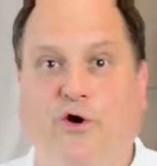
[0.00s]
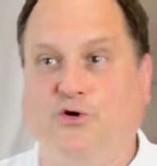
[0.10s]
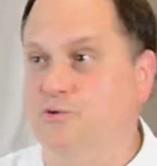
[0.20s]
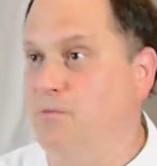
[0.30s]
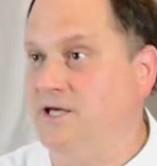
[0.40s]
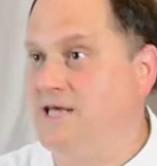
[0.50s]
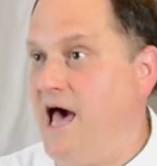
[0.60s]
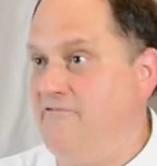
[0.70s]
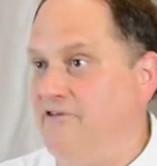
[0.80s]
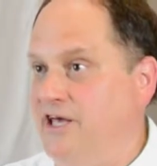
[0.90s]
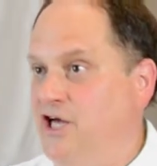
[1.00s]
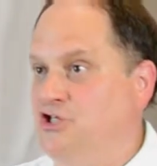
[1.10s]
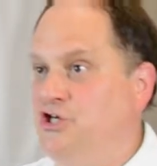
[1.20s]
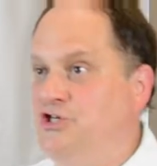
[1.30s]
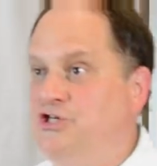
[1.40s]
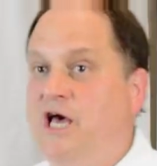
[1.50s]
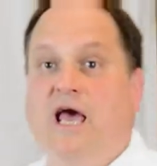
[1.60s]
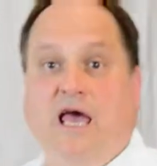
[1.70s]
those must-have for kitchens